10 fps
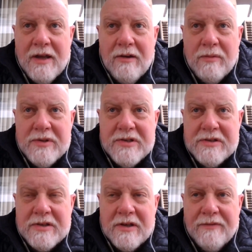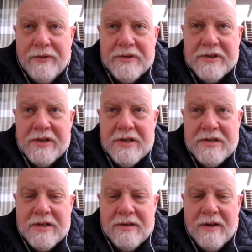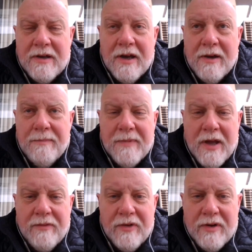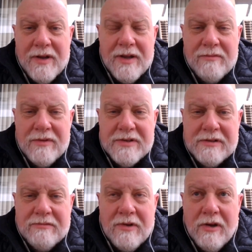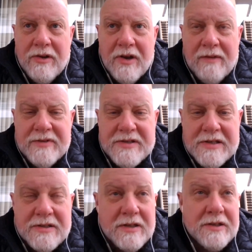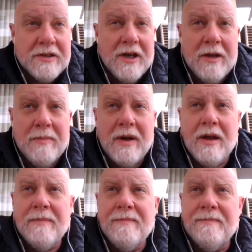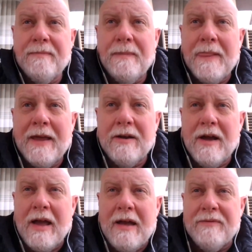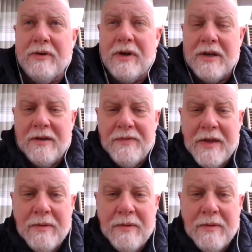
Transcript: which is the first edition um, cover. It was called a novelization at the time. I, I, don't, I have no idea if they